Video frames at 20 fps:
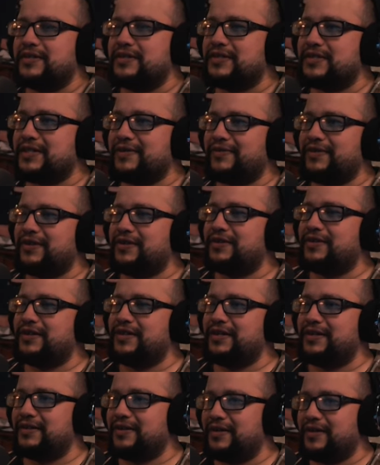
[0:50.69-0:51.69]
700
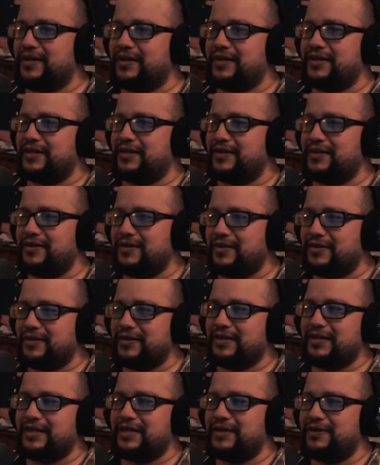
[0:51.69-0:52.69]
hit on here,
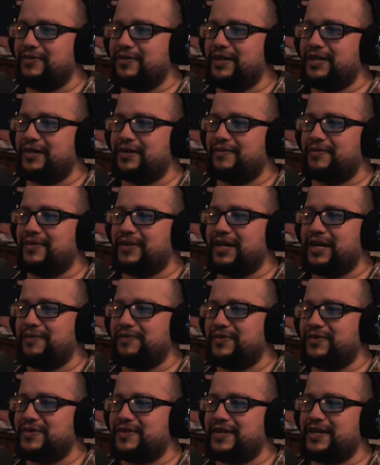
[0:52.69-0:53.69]
heat rate of
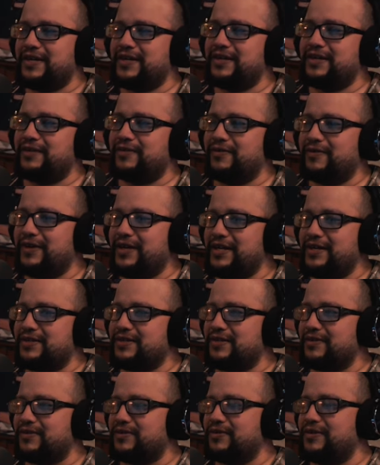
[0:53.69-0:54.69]
9% and a range
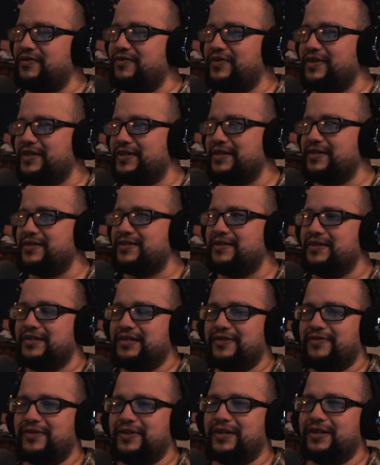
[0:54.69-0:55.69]
of 350, so you
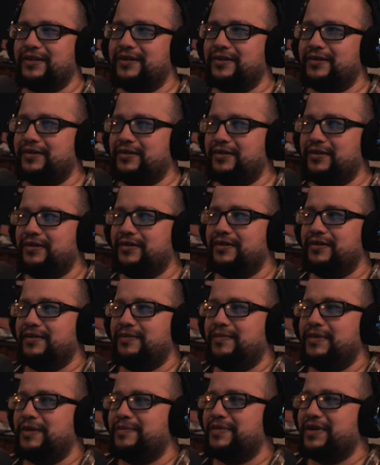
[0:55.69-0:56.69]
definitely get a
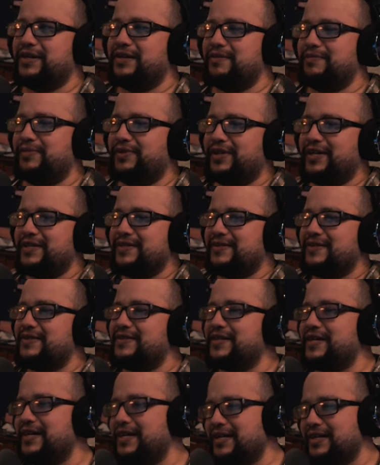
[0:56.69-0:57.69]
good amount of blastage
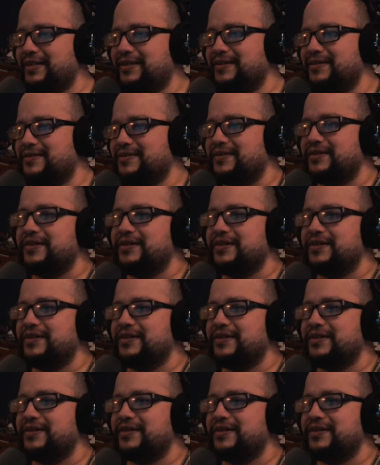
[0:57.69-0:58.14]
out of this.